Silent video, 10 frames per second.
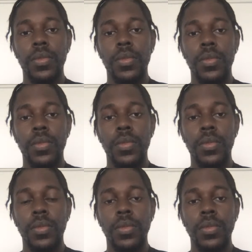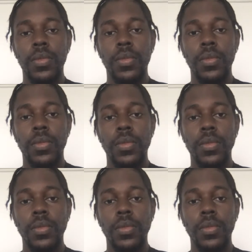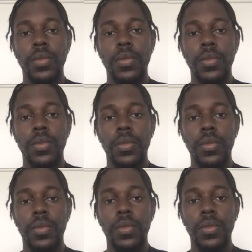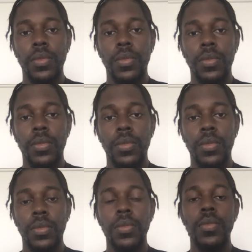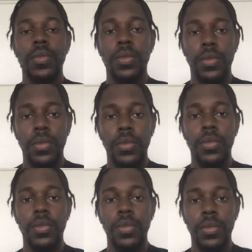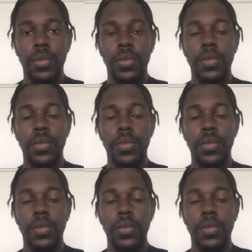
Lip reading: [no speech]